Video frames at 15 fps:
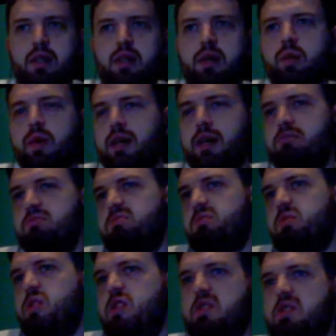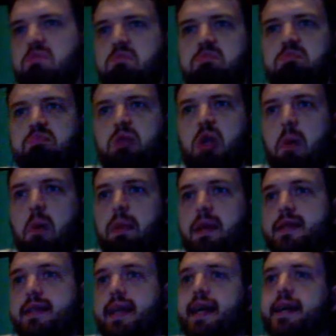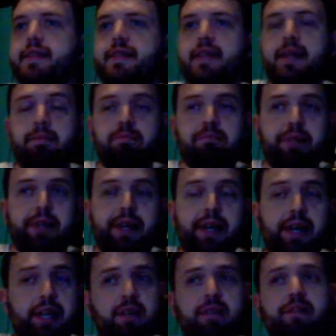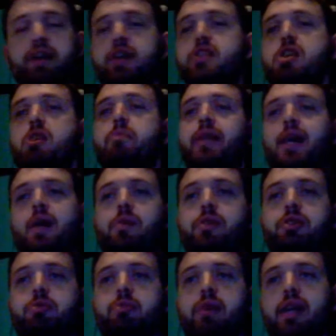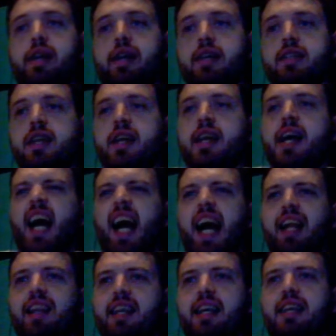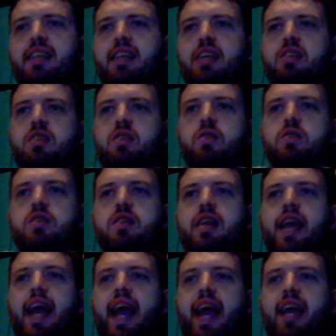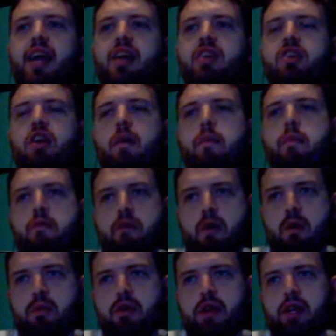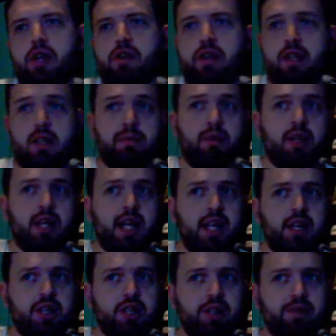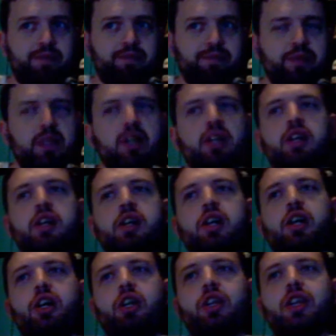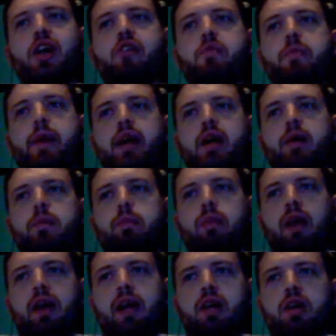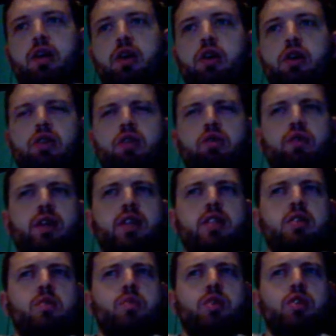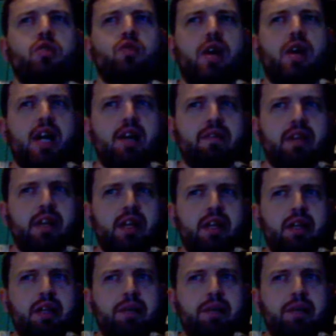Well, we're a couple of seconds in, and the first comment I want to make is, at least he's using age-appropriate transportation. Unlike Rebecca Black, whose friends were driving